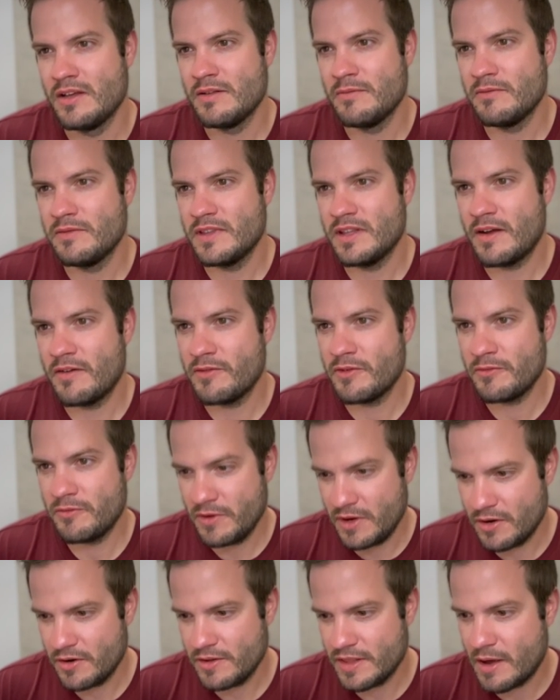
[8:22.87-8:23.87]
never
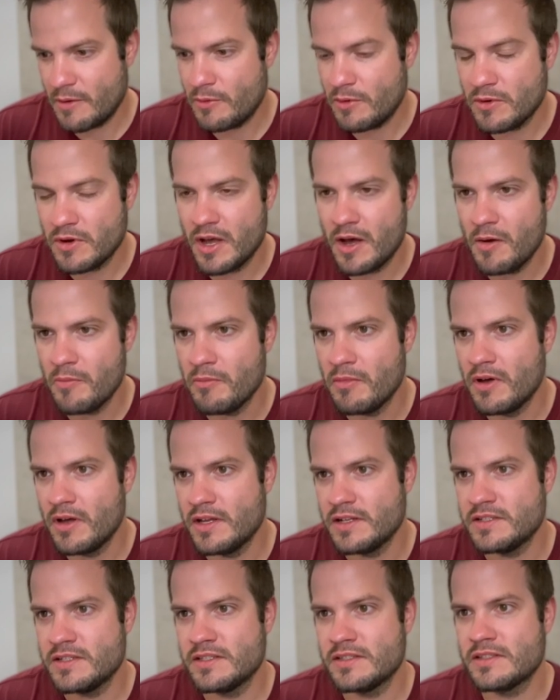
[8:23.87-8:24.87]
fear that will come.
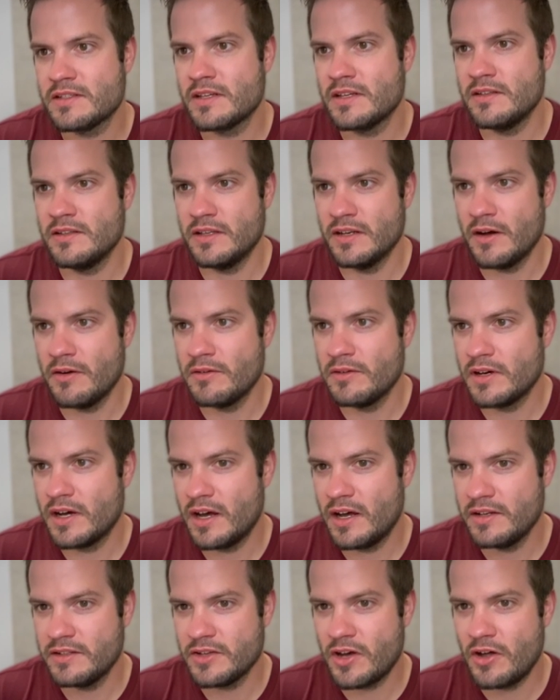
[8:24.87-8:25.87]
It's just, you know,
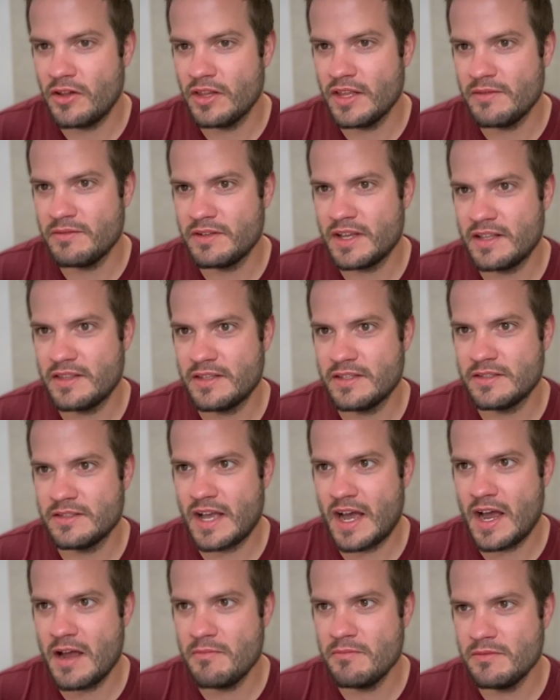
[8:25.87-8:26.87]
a tall lift at this
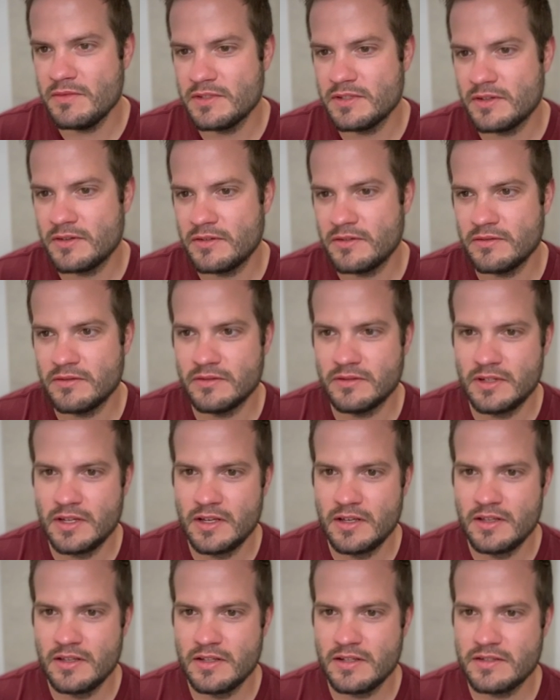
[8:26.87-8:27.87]
time. So
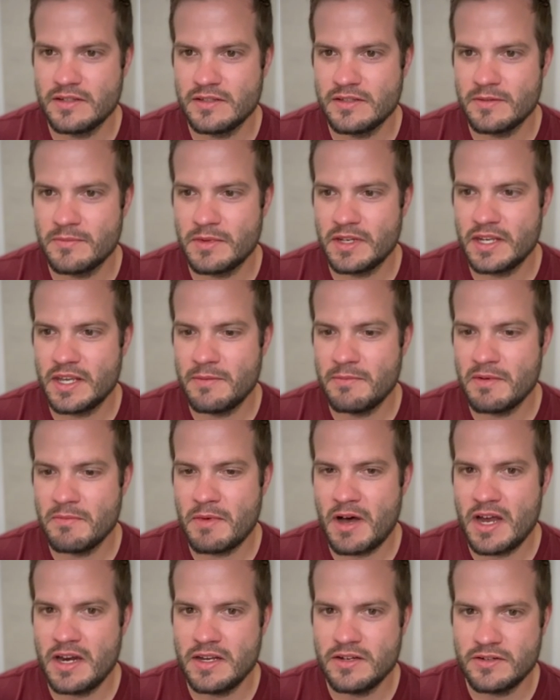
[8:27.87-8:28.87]
that's just something to keep in
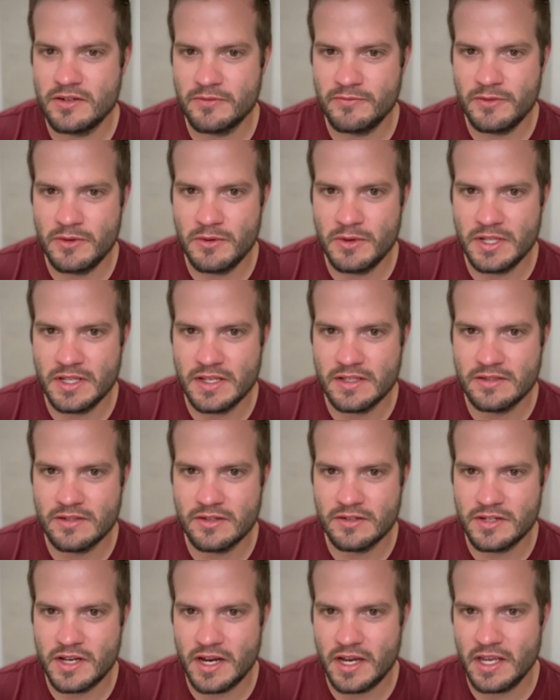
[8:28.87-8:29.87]
mind as you're viewing this or
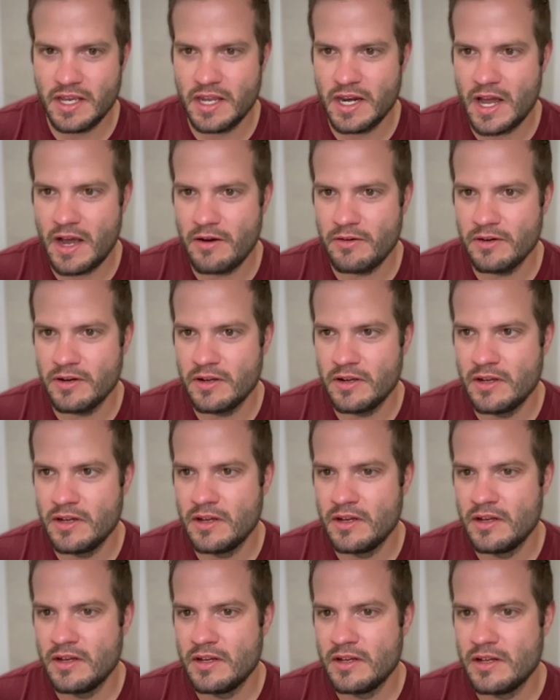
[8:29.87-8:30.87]
checking it out.
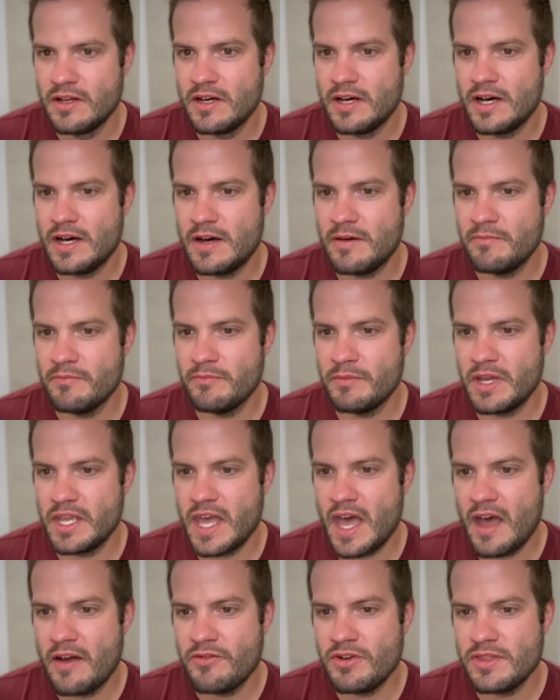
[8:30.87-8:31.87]
Um, but
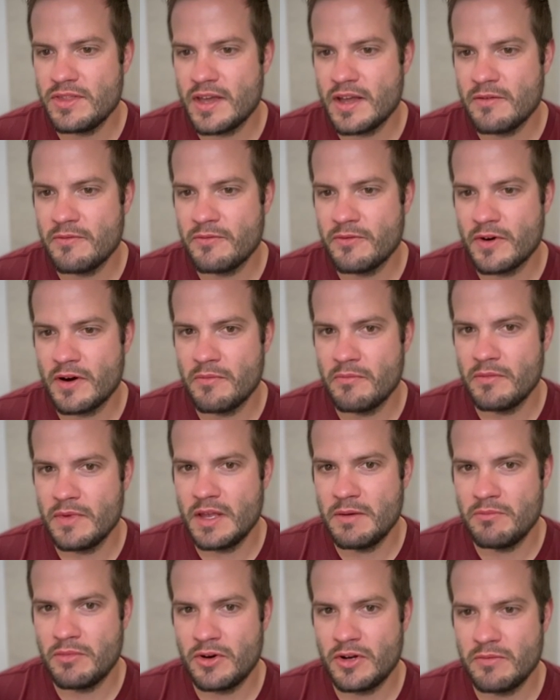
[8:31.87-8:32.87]
yeah, everything from
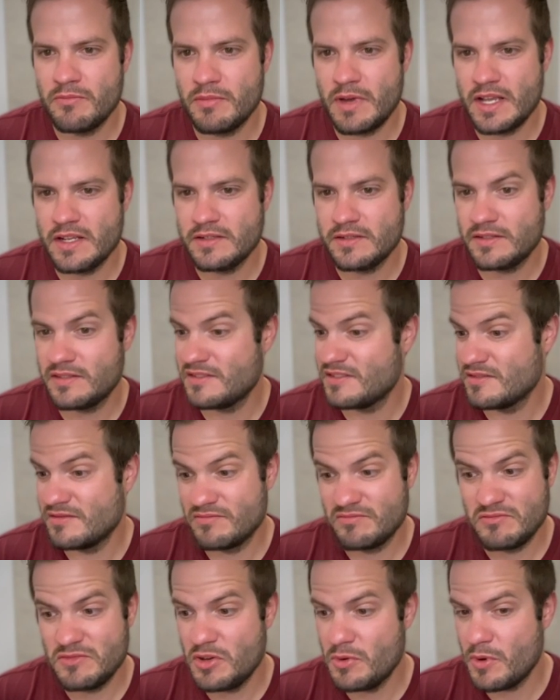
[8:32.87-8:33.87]
input based
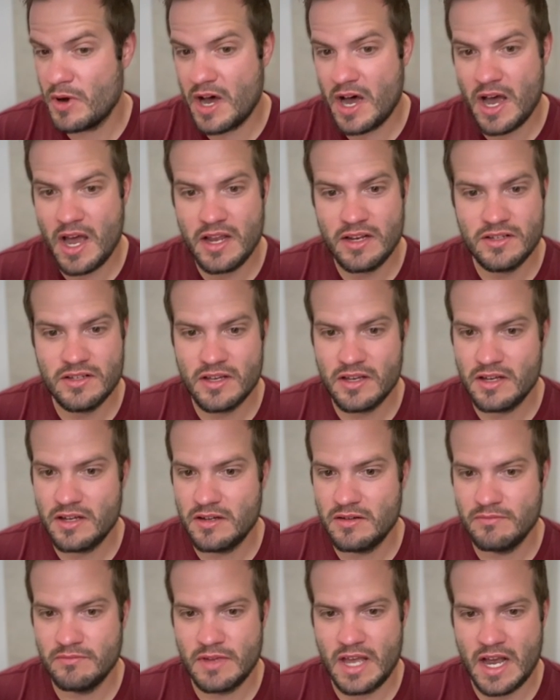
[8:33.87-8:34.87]
UI
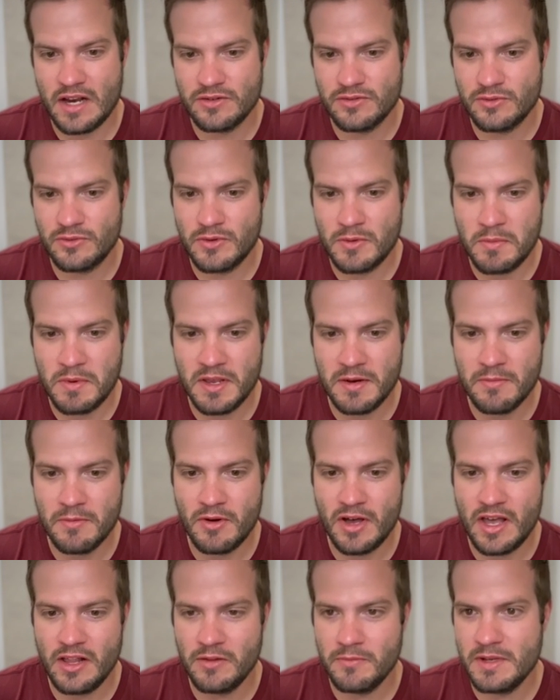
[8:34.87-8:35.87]
to actual
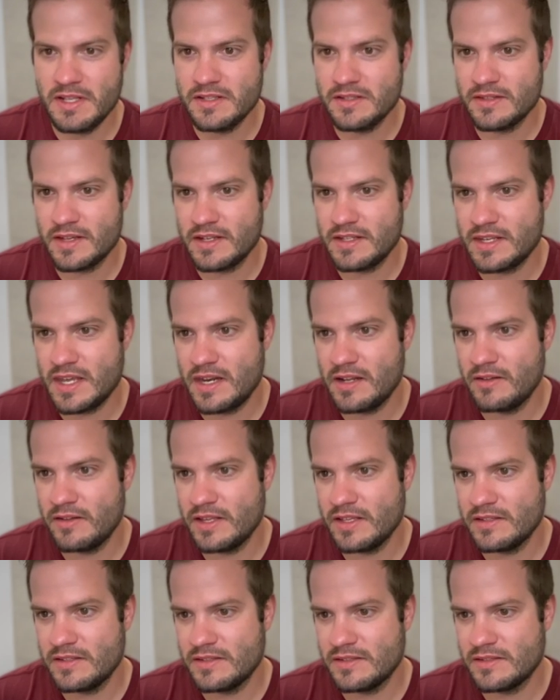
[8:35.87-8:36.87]
repeatable elements like data
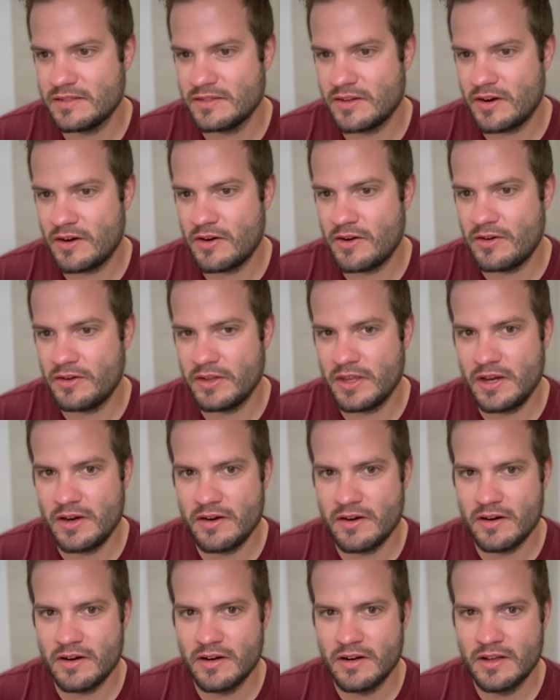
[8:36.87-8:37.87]
lists are all
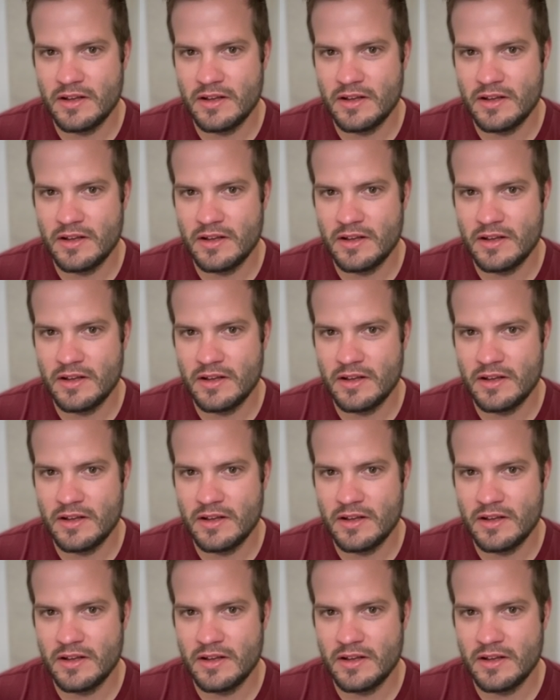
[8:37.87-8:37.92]
here.